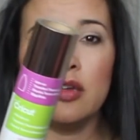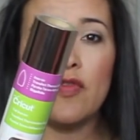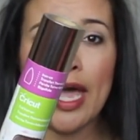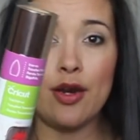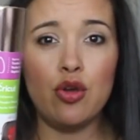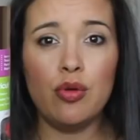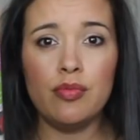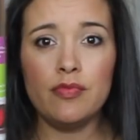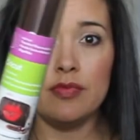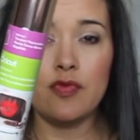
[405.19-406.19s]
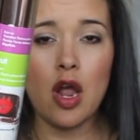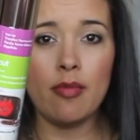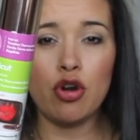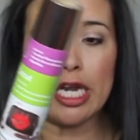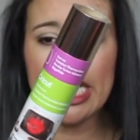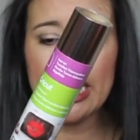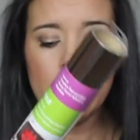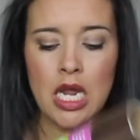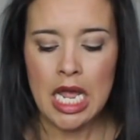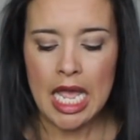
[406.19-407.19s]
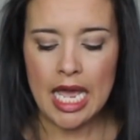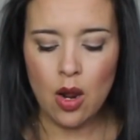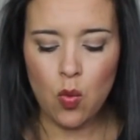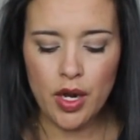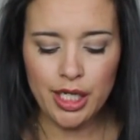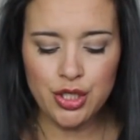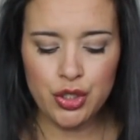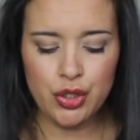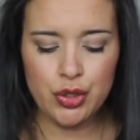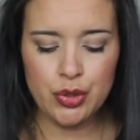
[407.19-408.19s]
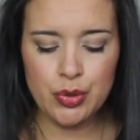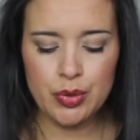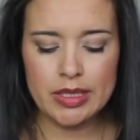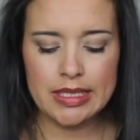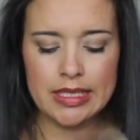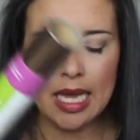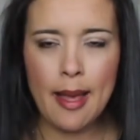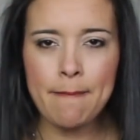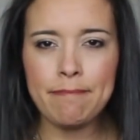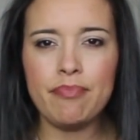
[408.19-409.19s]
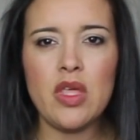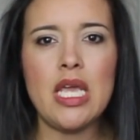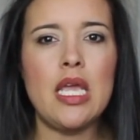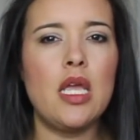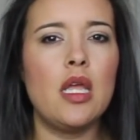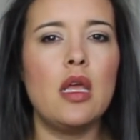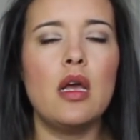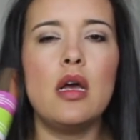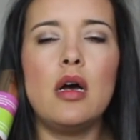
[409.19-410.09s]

vinyl from Cricut and I want to do something